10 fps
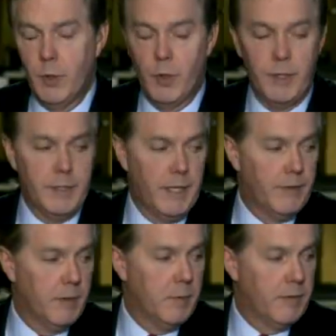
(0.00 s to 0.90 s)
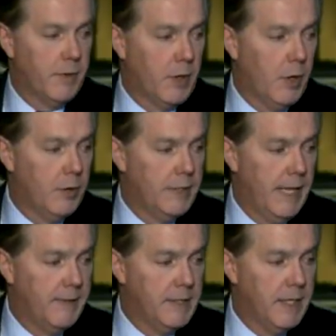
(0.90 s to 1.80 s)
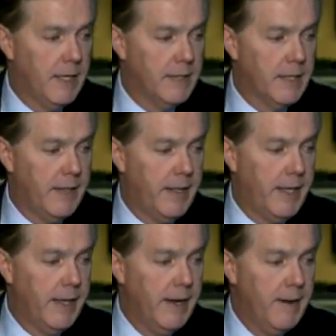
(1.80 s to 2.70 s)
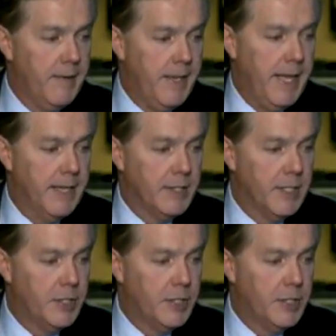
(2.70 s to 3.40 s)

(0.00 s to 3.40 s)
Curtis, thanks very much for the call. David says, I think he has an